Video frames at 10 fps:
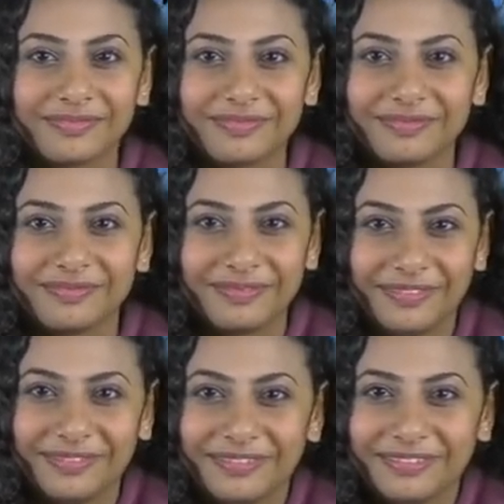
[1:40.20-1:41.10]

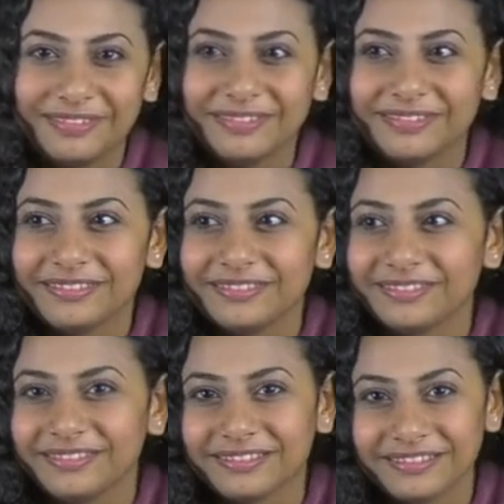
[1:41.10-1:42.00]

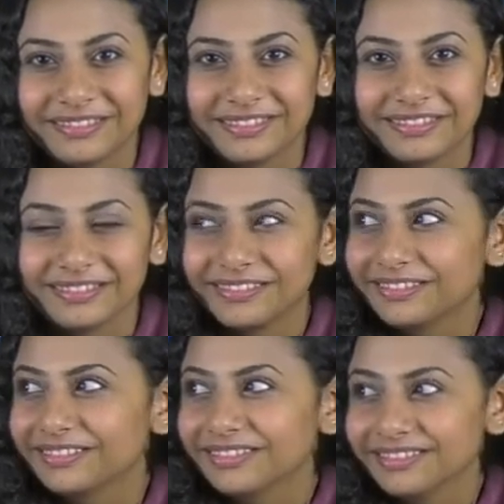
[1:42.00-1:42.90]

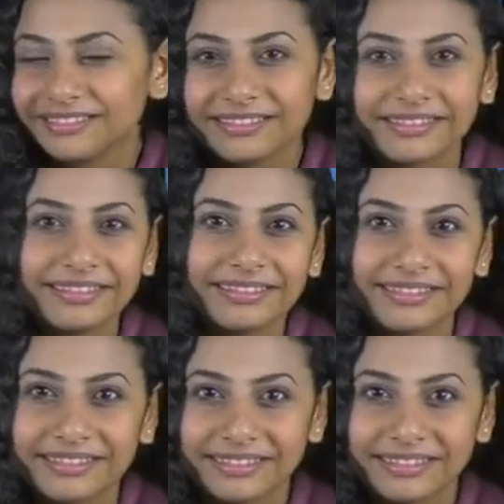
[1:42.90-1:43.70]
The person shown says nothing.